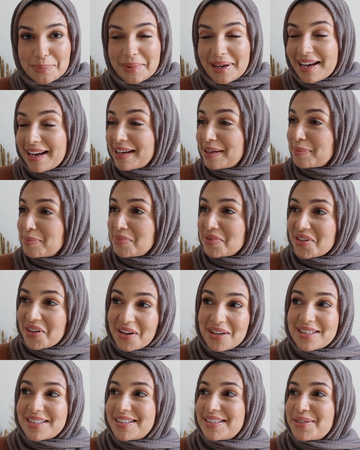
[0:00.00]
I'm
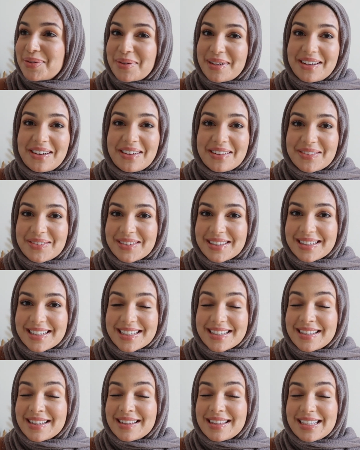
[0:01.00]
not doing all
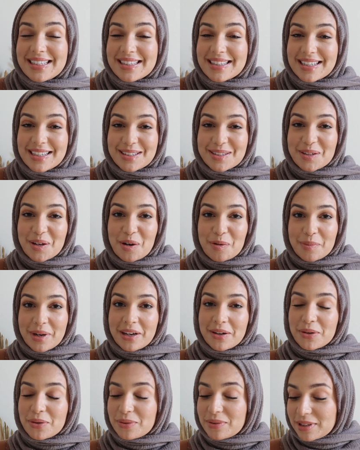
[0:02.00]
of these things on
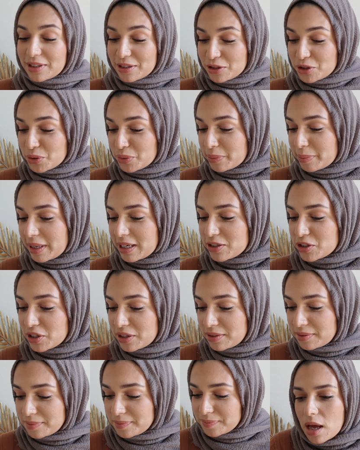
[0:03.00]
my own. Could you
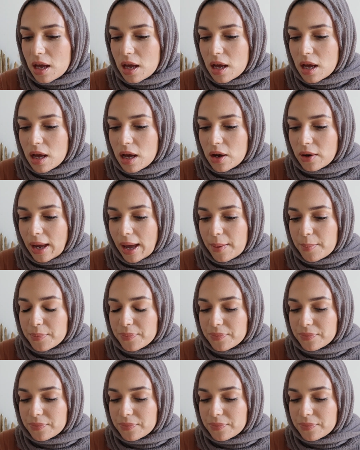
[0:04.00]
imagine? Okay.